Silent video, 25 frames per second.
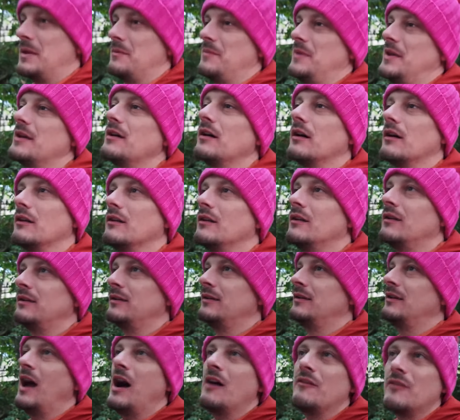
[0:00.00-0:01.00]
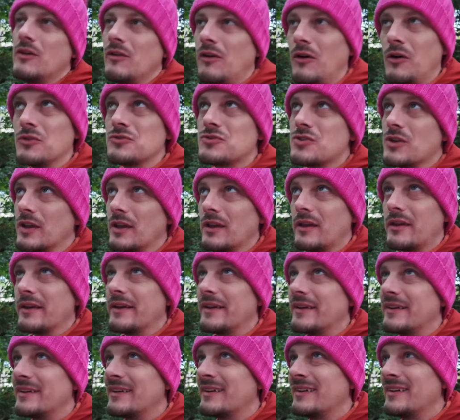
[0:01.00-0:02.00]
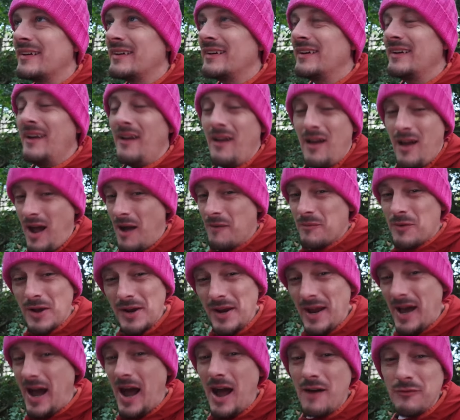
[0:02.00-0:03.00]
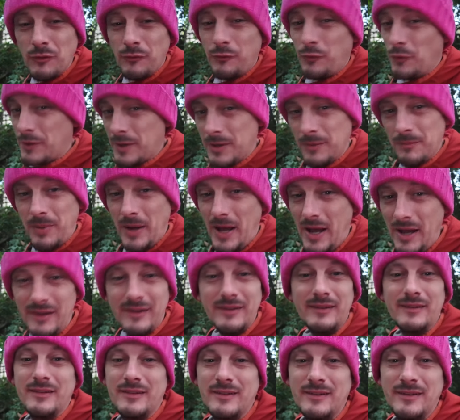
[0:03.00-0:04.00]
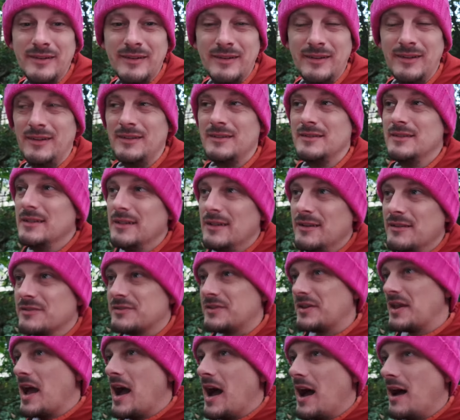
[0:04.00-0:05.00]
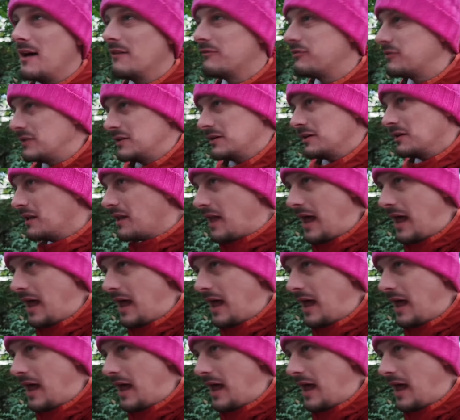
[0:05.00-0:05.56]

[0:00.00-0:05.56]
meal and they're all drinking, I'm going to have a fucking pint. So yeah, I feel